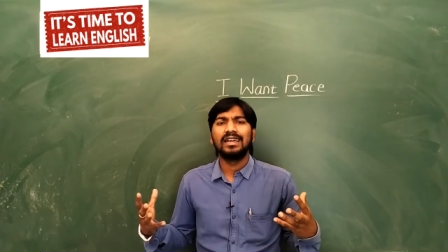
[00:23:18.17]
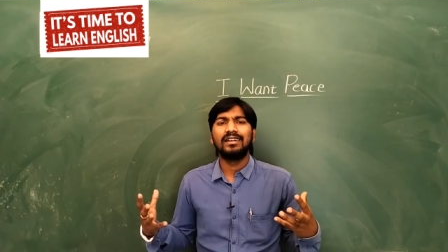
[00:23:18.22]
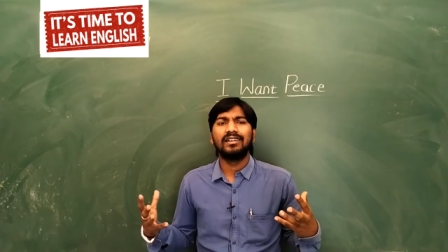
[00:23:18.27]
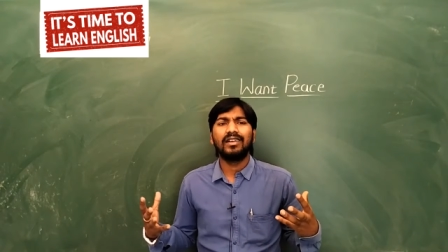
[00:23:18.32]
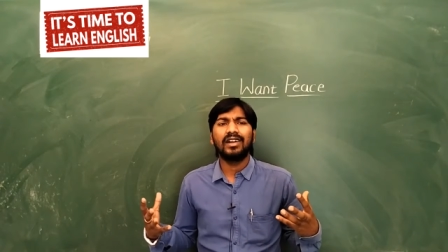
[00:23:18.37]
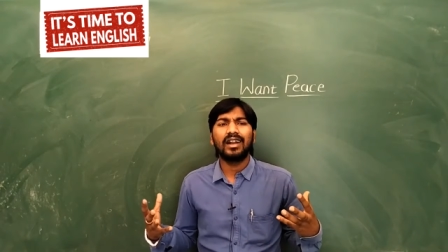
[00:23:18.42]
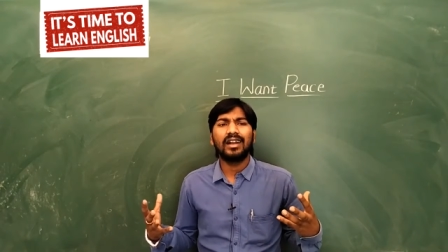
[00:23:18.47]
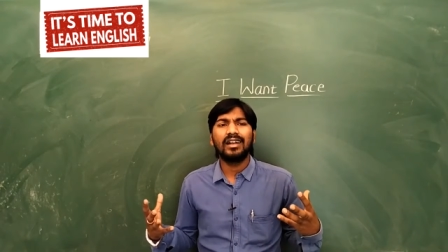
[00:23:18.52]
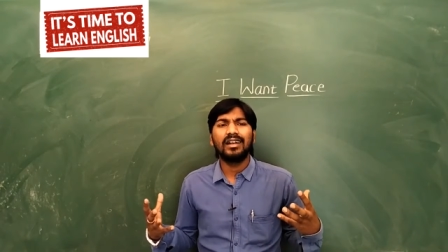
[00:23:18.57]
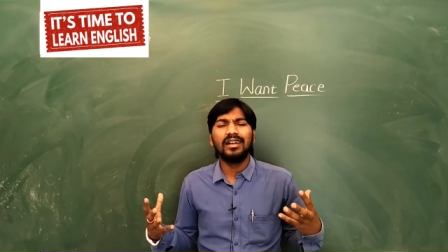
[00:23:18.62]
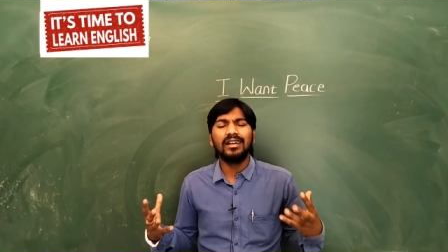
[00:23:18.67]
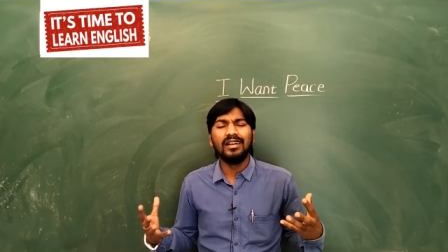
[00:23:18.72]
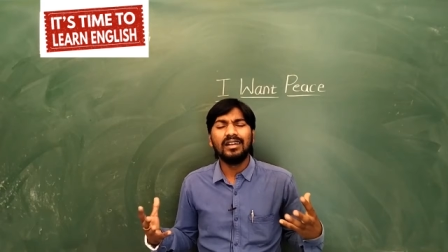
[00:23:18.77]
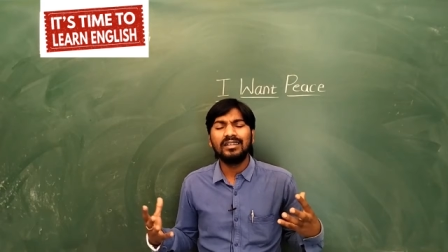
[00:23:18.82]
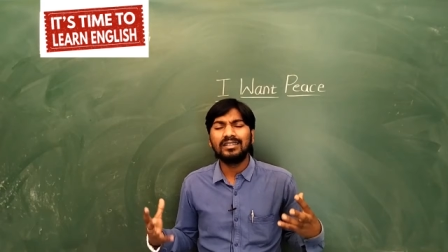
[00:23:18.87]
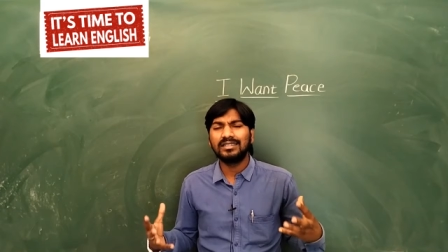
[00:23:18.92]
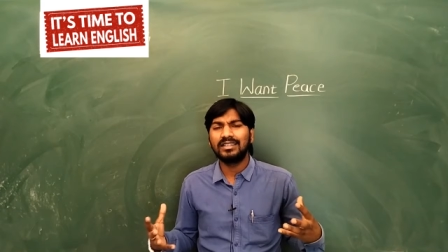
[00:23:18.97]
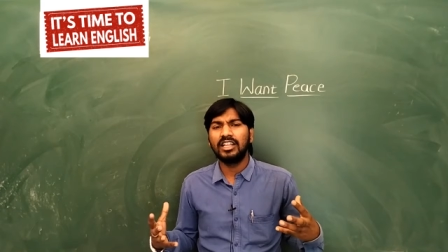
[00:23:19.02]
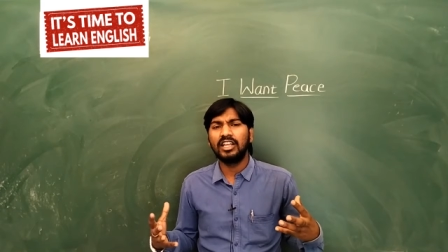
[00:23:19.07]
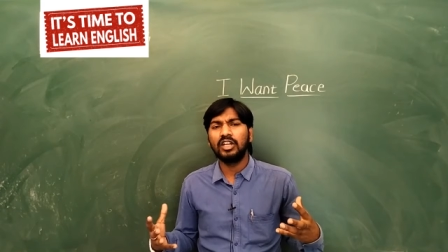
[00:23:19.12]

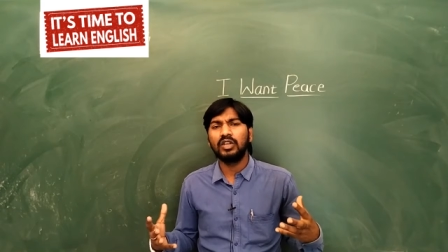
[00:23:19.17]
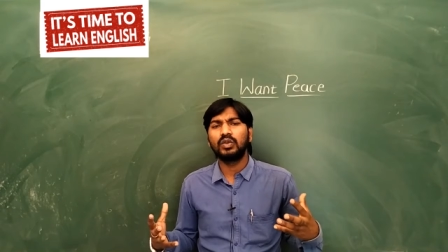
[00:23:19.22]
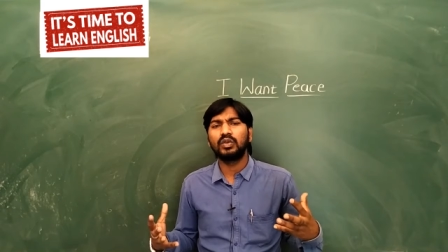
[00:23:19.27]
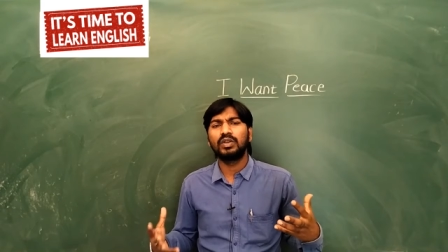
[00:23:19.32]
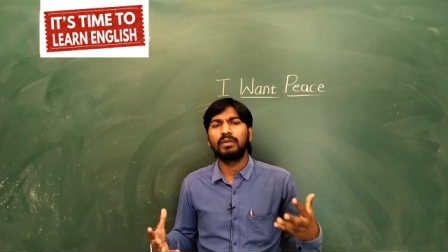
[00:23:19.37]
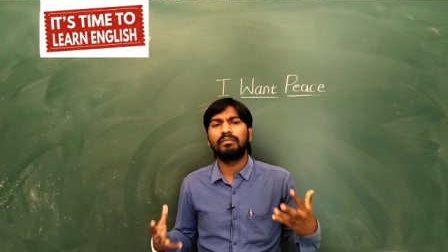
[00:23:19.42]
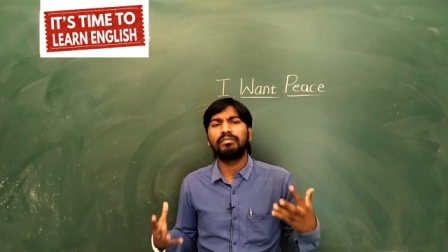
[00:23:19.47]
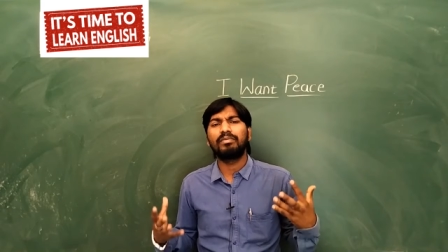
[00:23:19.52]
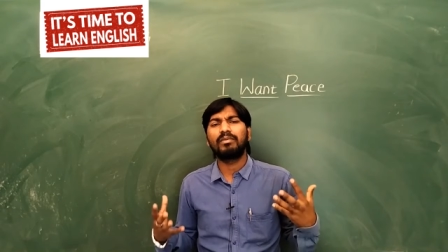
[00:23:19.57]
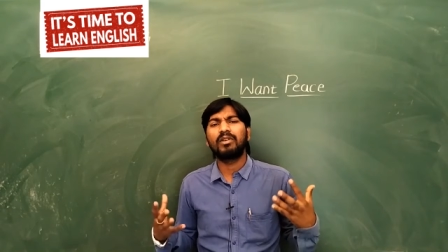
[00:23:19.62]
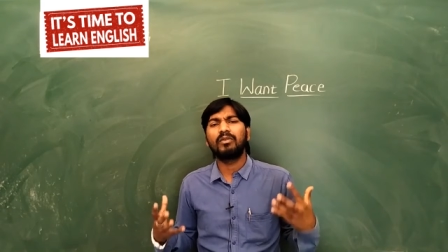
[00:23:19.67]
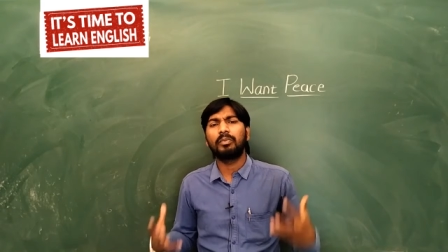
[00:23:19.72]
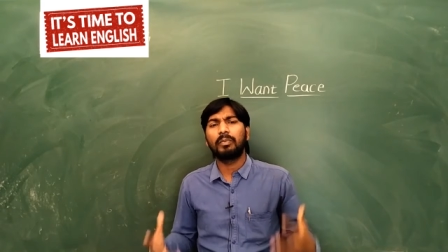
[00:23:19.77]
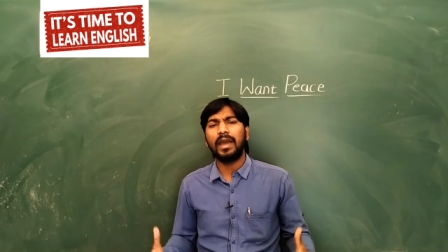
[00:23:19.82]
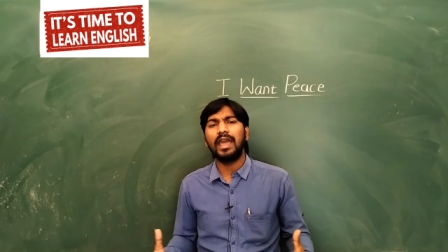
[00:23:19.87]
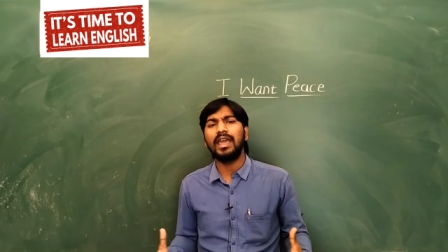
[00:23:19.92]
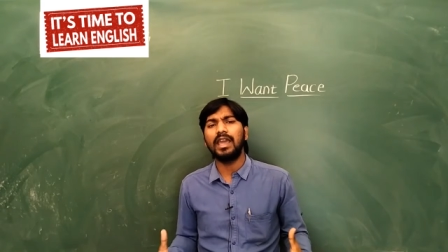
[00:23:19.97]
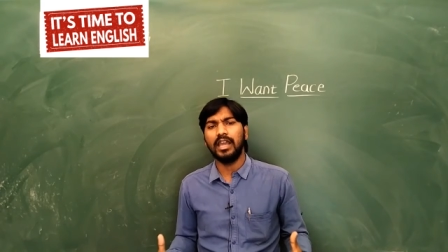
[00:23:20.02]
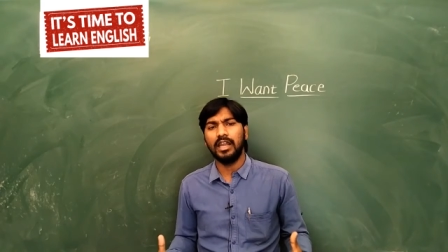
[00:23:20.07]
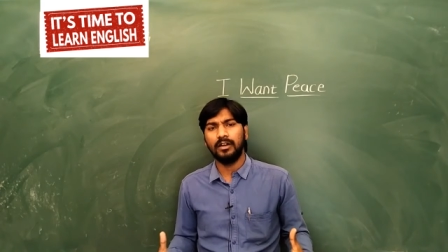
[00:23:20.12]
listening to the
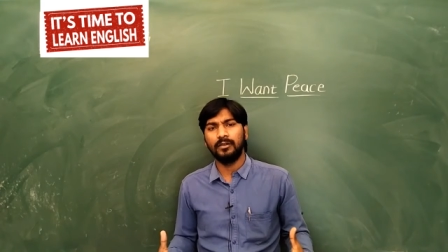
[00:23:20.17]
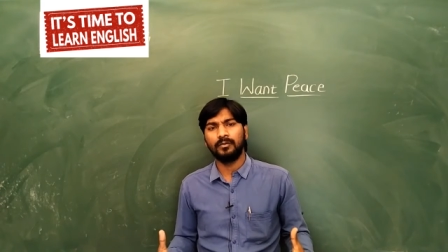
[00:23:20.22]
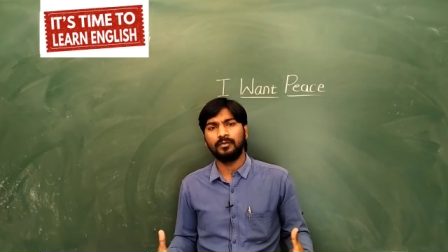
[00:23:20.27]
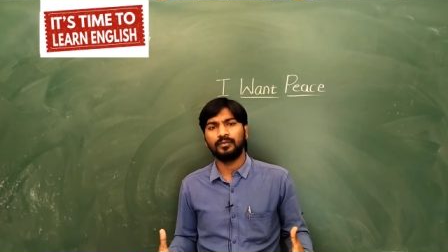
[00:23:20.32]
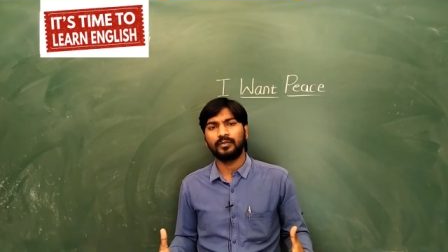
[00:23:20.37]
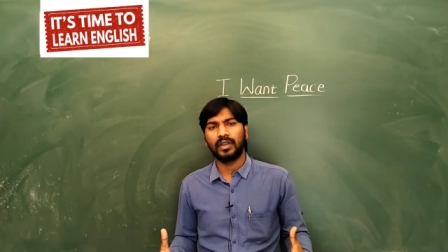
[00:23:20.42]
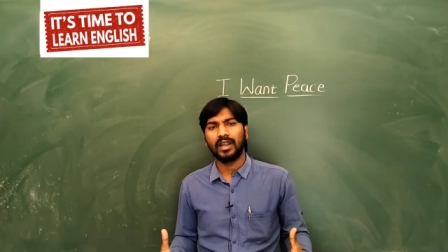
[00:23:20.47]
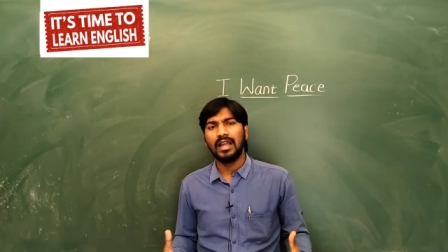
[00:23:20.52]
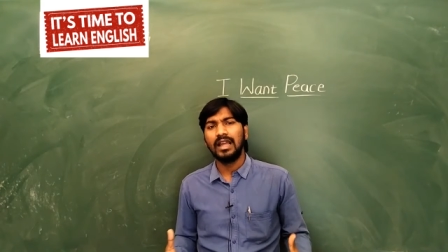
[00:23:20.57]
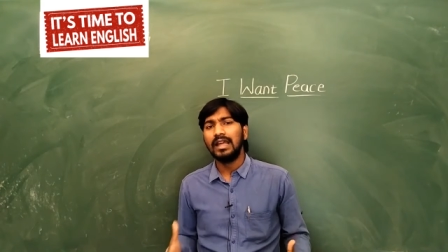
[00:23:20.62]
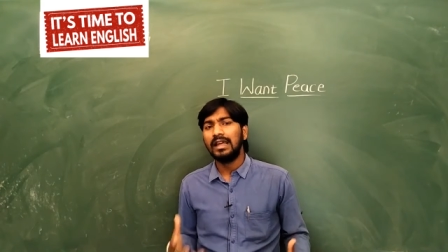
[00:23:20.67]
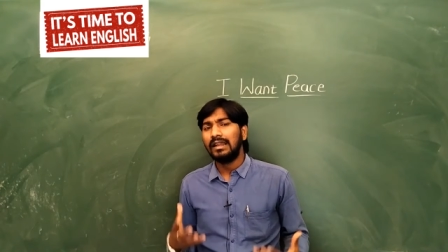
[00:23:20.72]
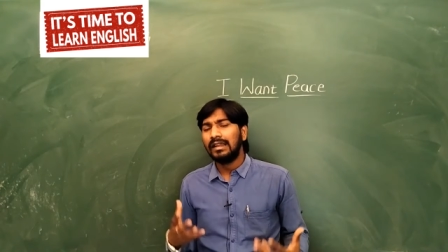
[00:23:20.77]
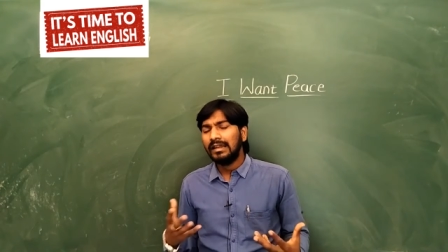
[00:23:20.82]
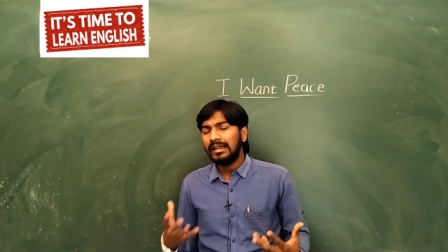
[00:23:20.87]
pain,